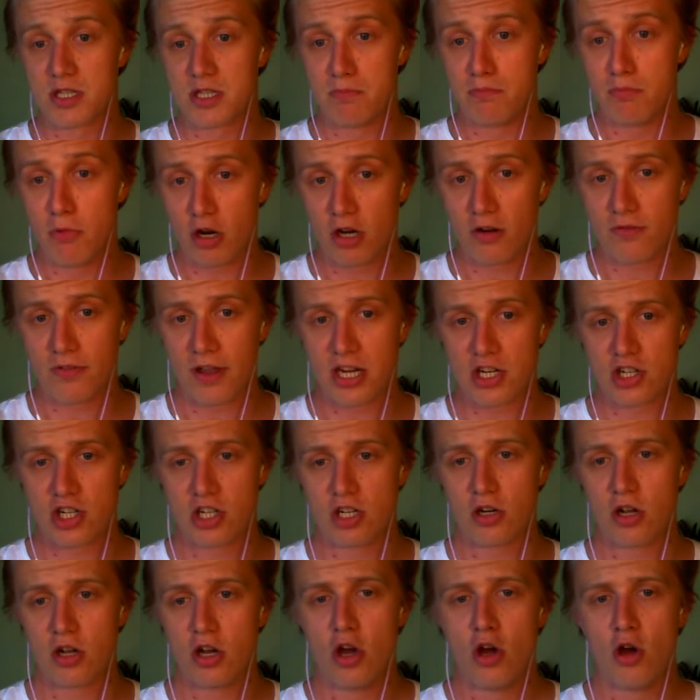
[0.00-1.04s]
motivation
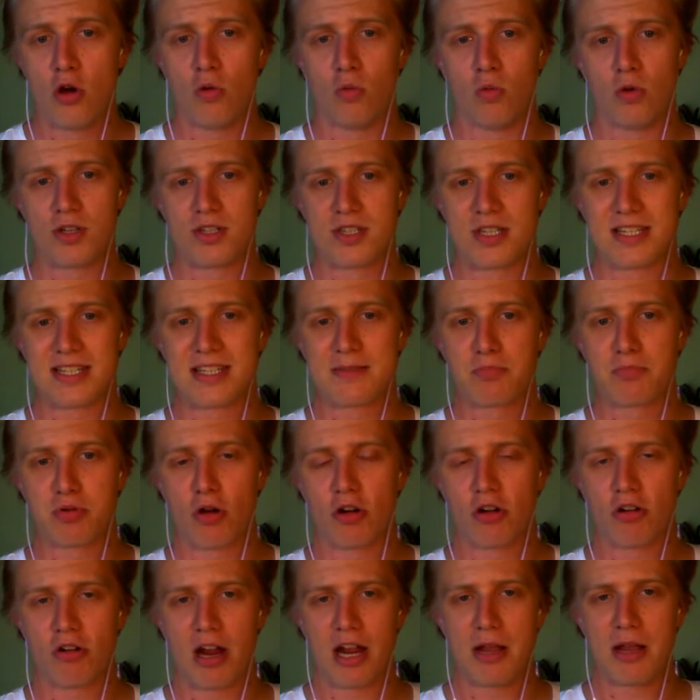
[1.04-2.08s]
was this
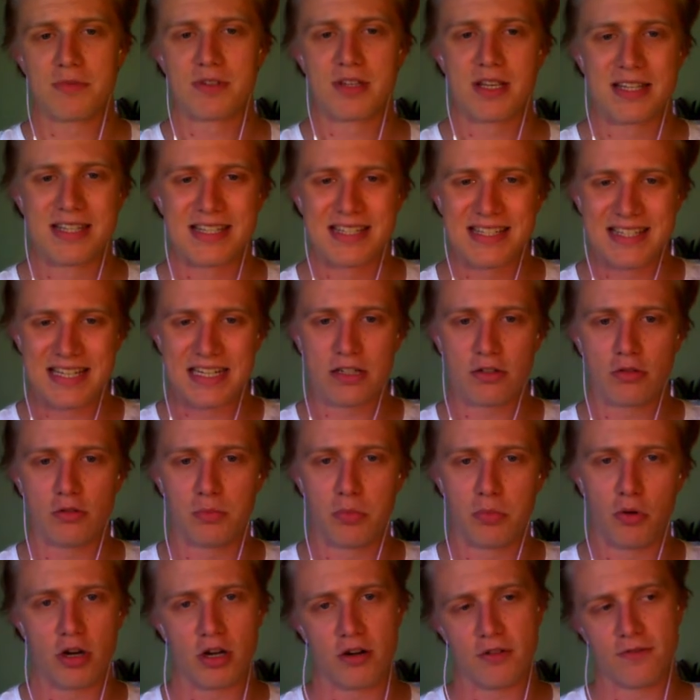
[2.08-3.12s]
program's single
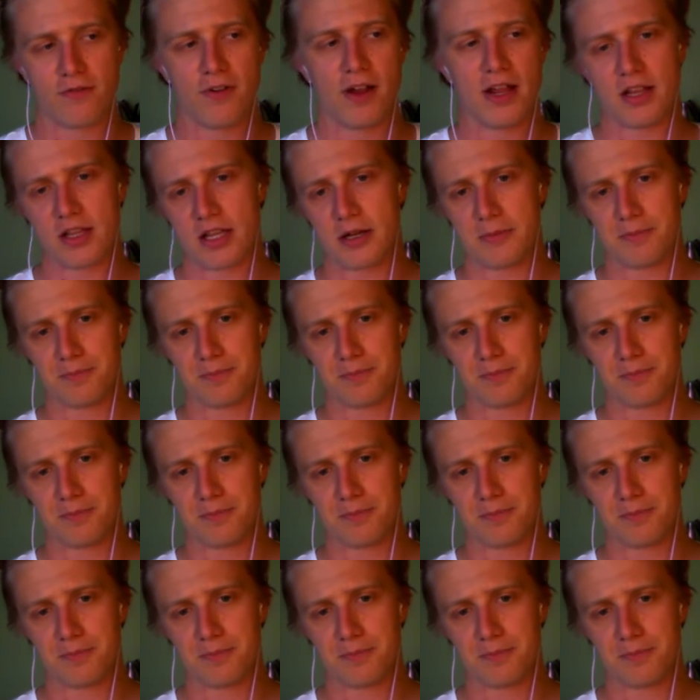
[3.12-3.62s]
point of failure.